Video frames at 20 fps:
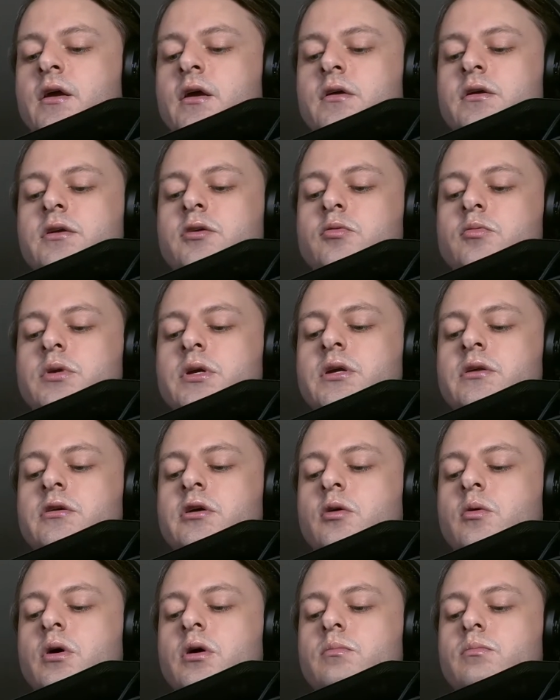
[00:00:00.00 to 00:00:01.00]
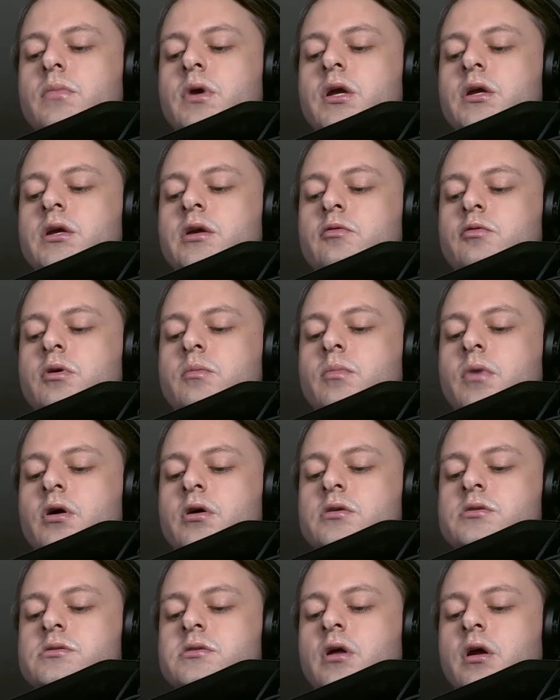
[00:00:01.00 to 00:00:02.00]
You needn't go on making
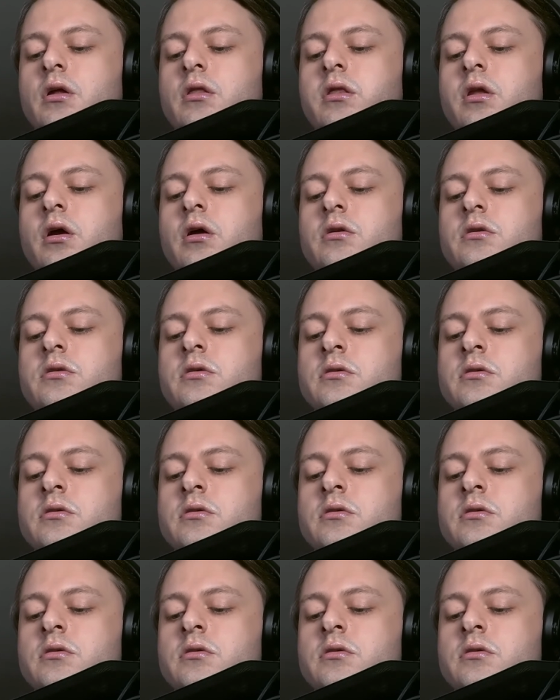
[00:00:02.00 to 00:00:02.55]
remarks like that,